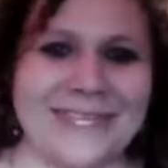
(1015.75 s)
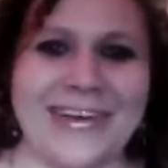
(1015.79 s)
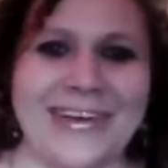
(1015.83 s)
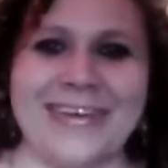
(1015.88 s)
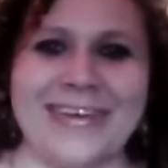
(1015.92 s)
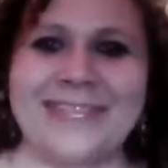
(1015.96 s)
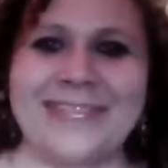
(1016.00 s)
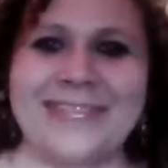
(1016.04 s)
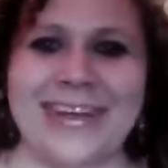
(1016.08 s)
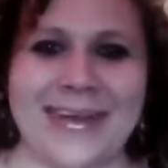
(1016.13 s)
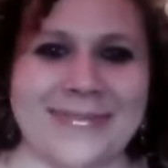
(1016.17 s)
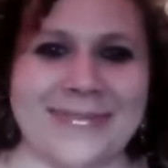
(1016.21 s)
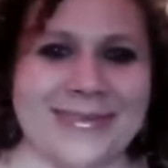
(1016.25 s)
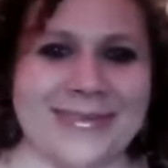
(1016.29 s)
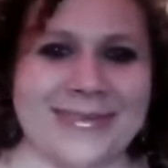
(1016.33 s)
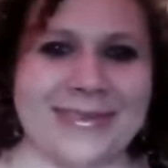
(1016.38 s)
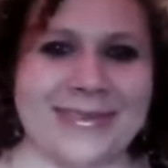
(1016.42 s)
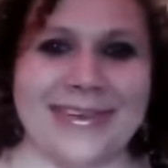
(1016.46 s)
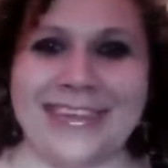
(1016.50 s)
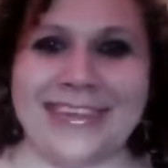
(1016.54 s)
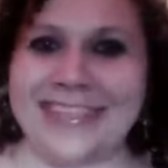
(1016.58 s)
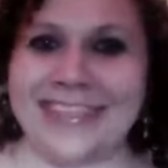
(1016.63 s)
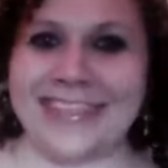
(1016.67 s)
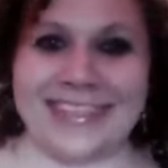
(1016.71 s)
For every
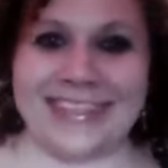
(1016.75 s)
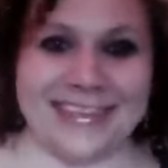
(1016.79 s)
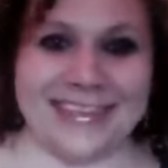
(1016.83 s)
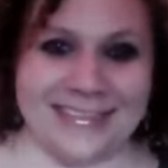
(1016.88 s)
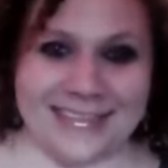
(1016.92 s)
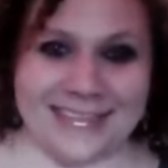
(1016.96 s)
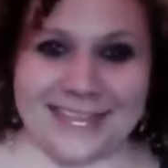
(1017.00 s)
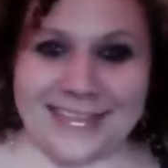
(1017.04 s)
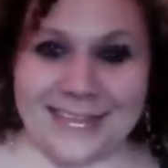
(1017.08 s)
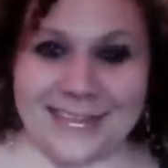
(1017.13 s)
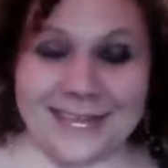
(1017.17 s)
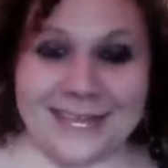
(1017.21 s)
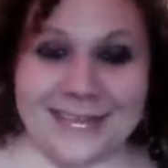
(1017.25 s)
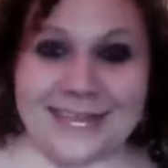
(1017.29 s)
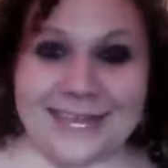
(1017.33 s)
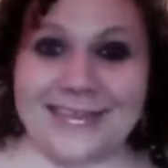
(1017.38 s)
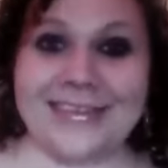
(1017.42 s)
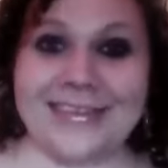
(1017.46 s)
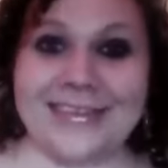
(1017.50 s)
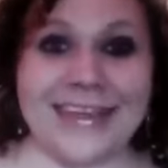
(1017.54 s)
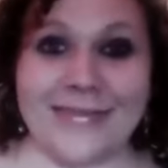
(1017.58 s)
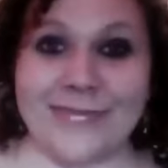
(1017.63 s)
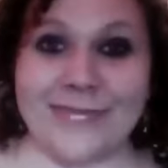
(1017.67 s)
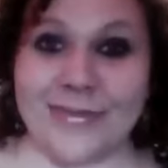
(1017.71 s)
obstacle, I think there's a solution.
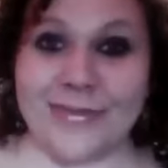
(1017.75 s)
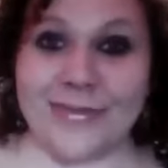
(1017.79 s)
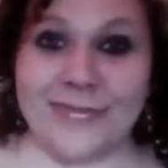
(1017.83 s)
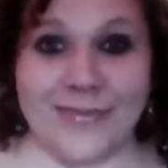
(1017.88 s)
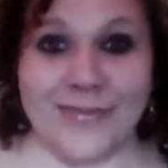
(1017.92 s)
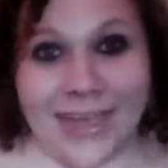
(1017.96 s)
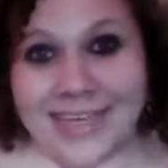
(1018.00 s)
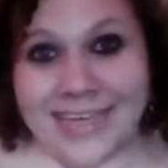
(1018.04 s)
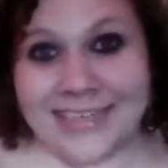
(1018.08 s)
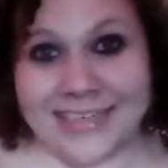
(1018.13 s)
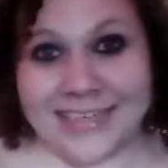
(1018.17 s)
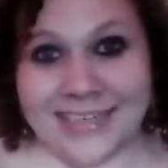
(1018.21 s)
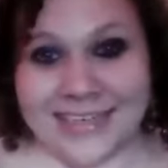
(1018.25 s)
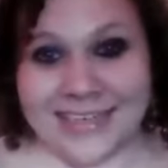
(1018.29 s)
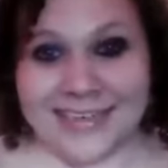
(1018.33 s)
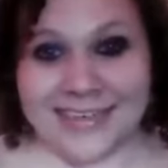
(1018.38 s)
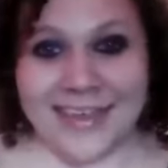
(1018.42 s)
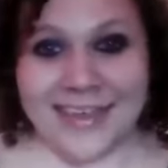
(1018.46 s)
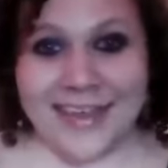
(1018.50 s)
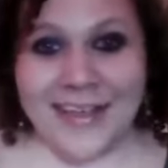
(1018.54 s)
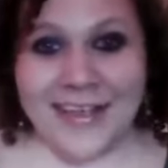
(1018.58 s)
You just have to find it.